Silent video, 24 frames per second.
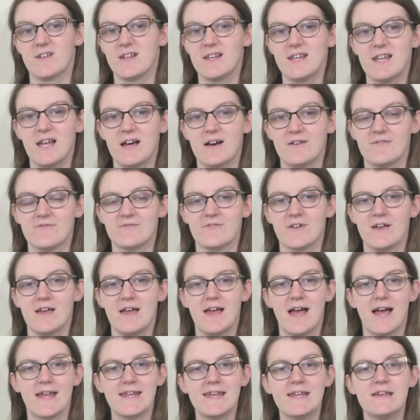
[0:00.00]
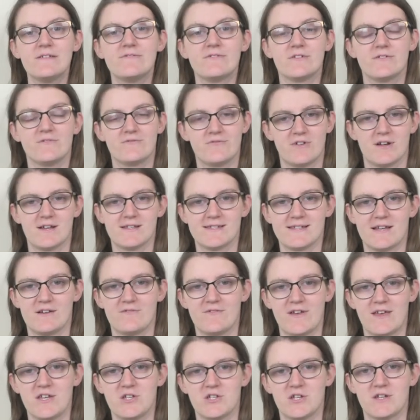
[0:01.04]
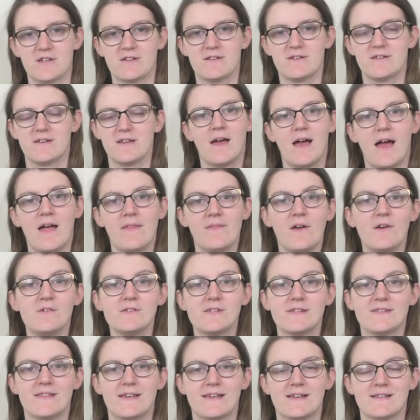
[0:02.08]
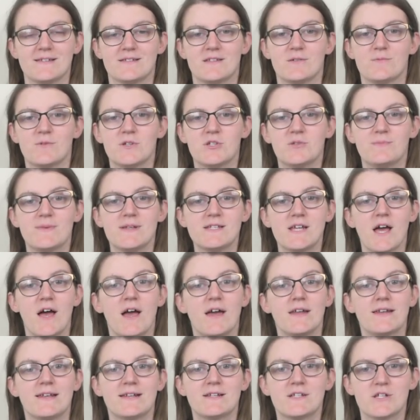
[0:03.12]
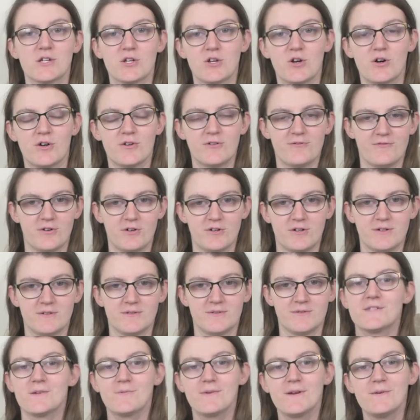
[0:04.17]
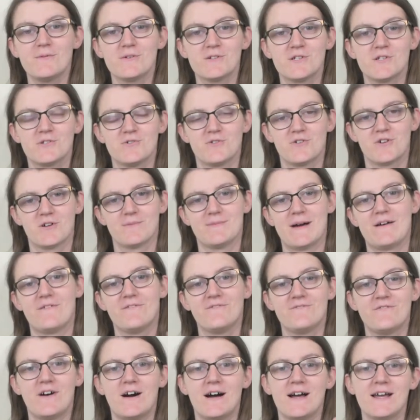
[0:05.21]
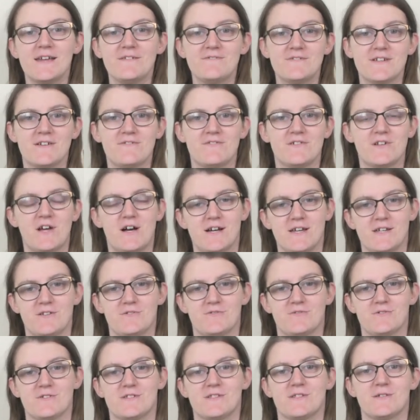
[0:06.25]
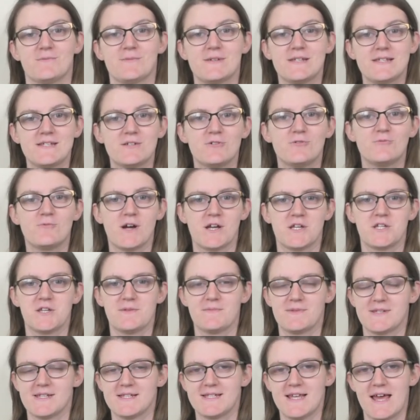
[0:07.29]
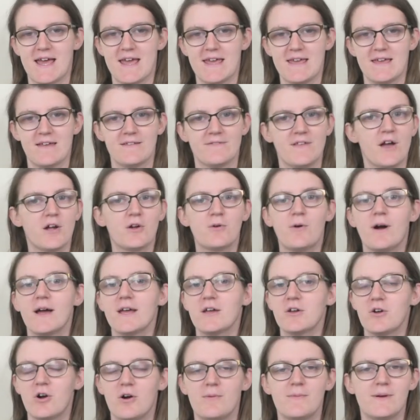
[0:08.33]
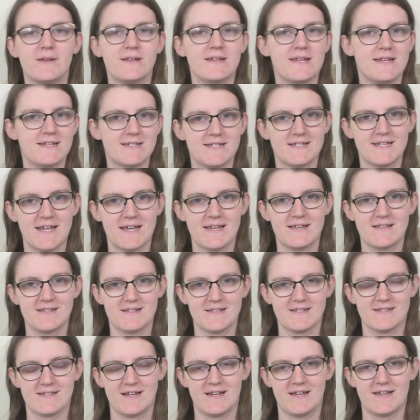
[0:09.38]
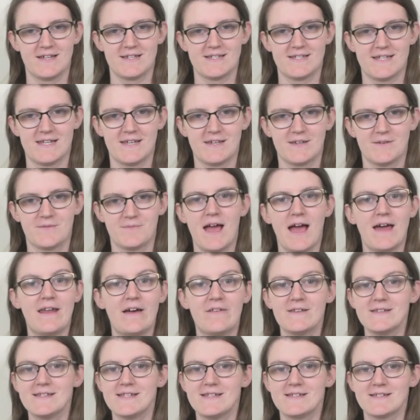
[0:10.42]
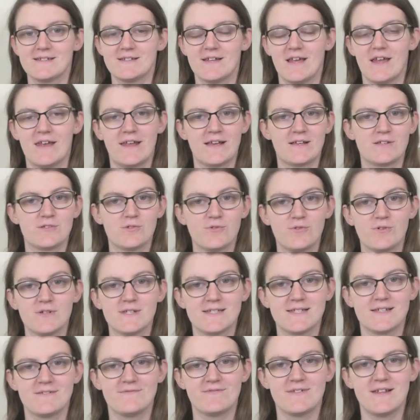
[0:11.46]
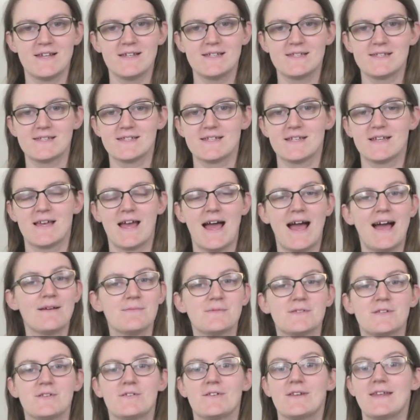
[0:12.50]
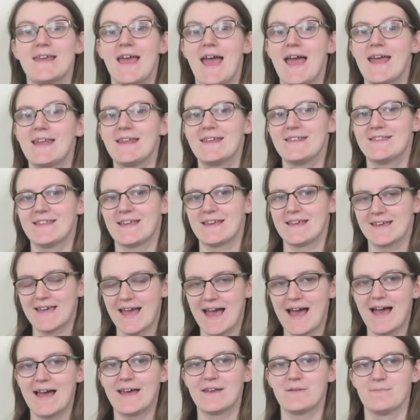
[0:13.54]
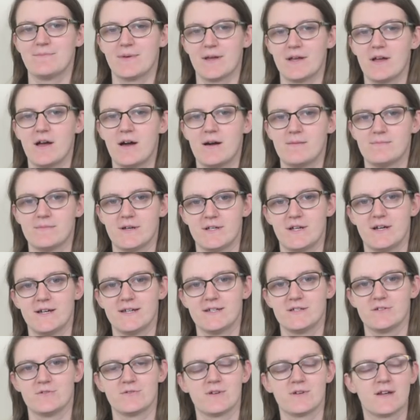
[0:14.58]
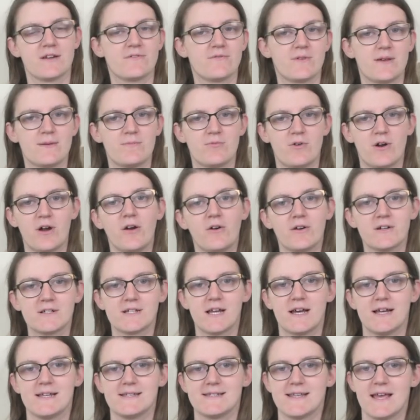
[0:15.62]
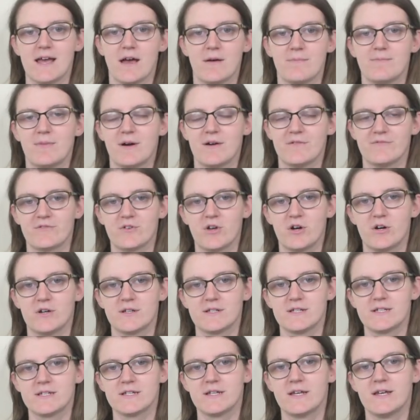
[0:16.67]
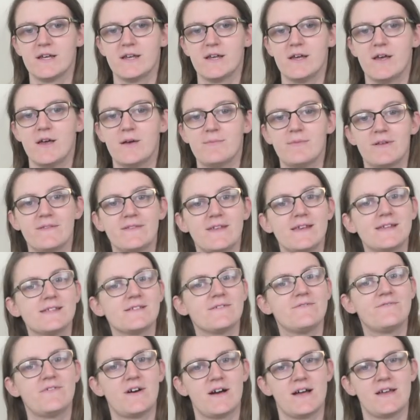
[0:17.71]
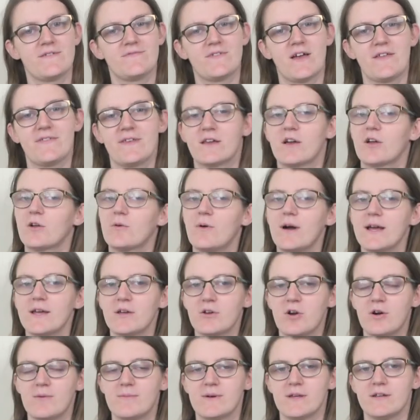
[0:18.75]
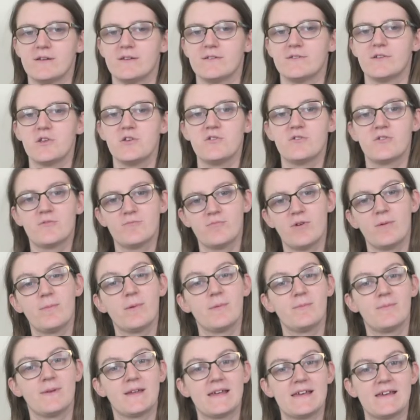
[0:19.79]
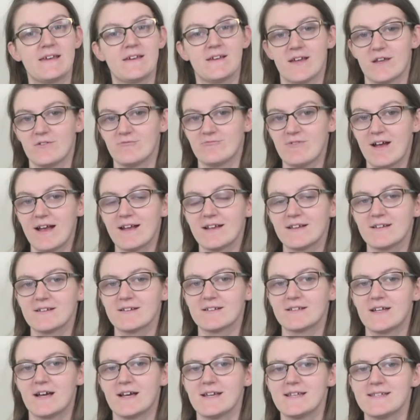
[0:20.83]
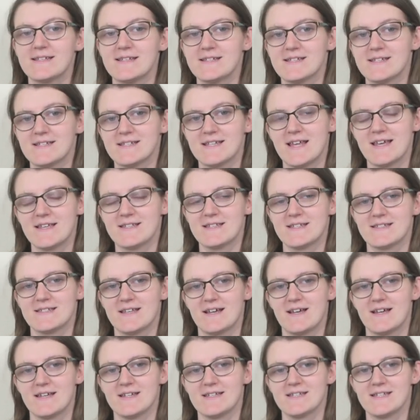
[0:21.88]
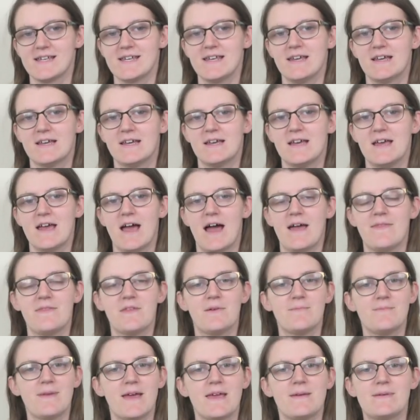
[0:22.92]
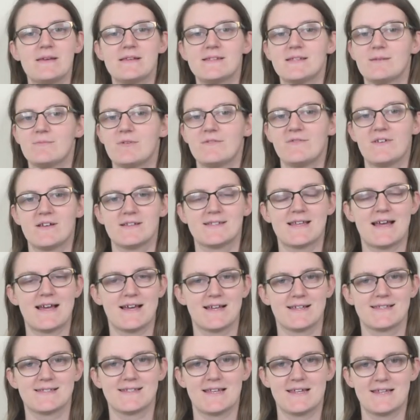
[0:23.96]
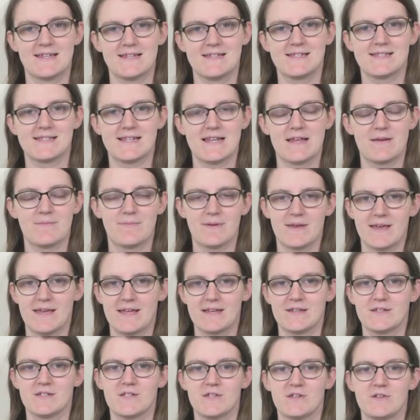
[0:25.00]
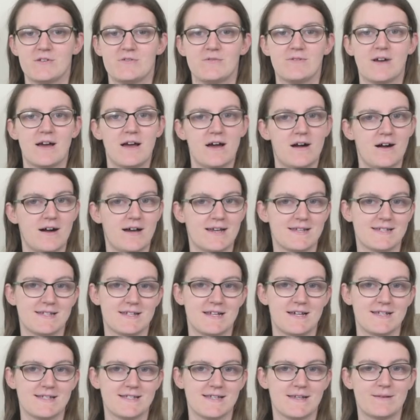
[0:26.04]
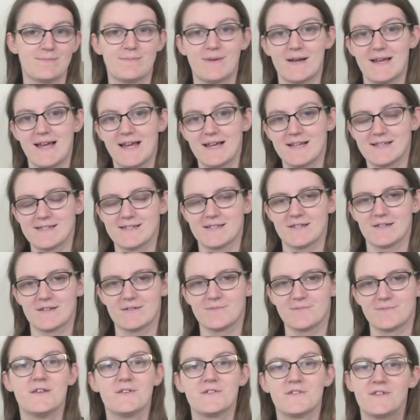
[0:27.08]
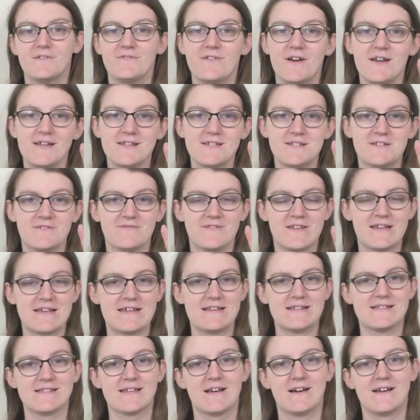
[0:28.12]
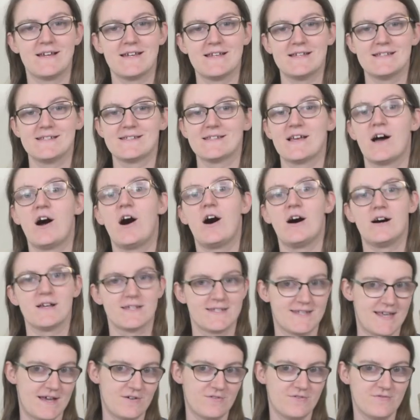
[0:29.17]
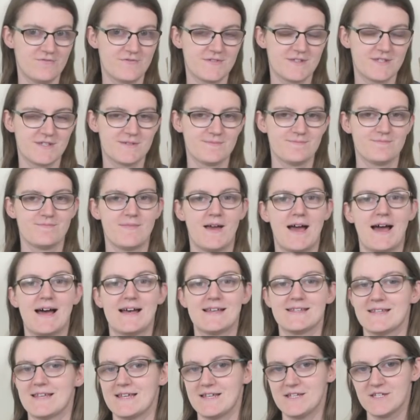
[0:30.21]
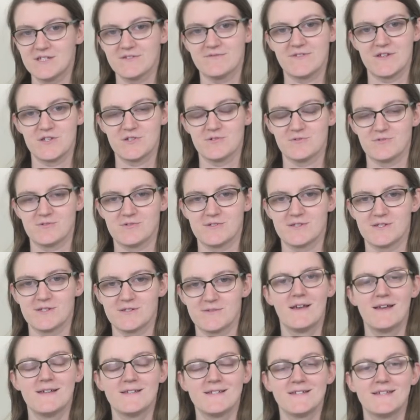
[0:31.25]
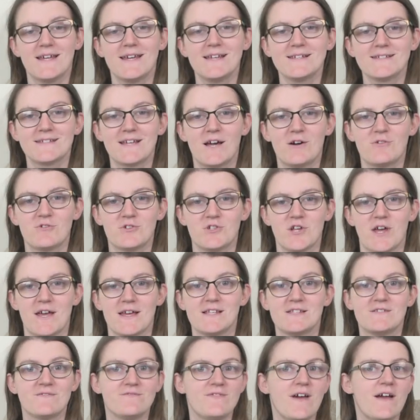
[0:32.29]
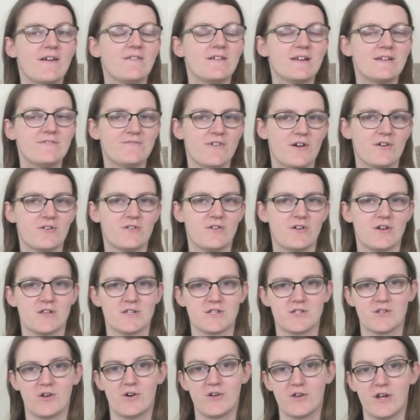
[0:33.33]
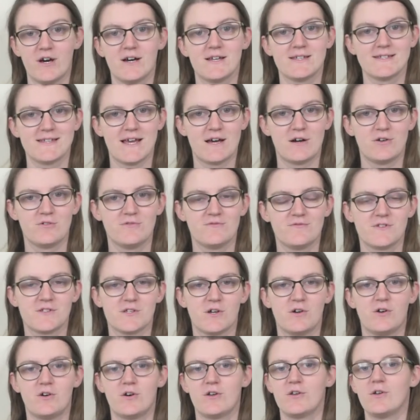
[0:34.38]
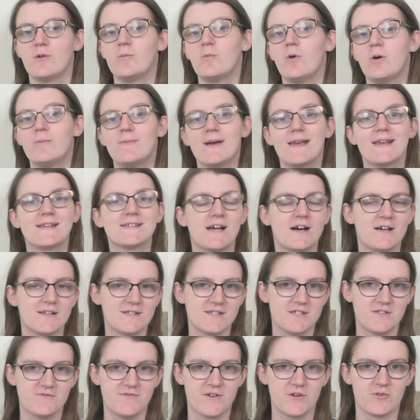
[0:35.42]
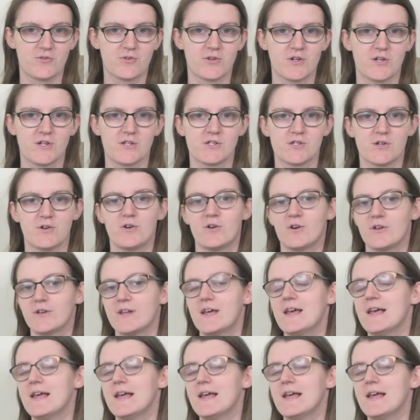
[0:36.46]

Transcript: for love, and even for our salvation. And those are things that we should be turning to God for. So we want to talk about five different idols that we still worship today that are quite common in today's society. Now, this isn't an exhaustive list. Absolutely anything can become an idol if we prioritise it above God. But these are five that I think are quite common that you probably can recognise in today's society, and that maybe some of us accidentally slip into idolising by accident. So the first of these is ourselves as individuals. Today's culture is very focused on ourselves, on what makes us feel good, on